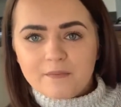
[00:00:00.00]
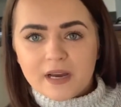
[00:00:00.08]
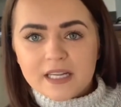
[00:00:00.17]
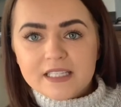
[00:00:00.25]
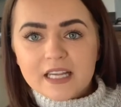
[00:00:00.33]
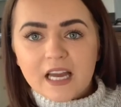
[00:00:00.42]
my
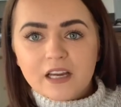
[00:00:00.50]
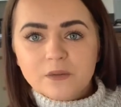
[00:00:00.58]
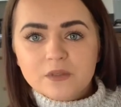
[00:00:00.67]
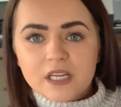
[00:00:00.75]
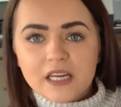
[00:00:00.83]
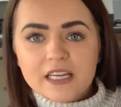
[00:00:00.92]

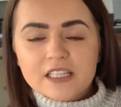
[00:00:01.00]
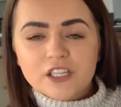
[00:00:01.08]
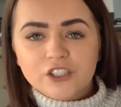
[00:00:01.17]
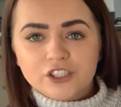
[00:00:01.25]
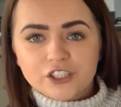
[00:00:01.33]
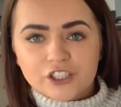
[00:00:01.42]
sound is
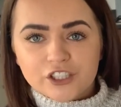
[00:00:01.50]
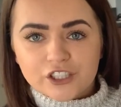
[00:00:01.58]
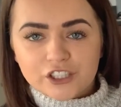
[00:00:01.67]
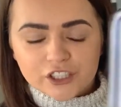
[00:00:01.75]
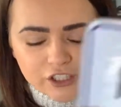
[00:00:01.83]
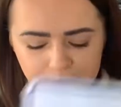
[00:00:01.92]

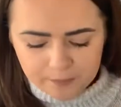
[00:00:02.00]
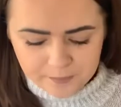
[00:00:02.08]
R.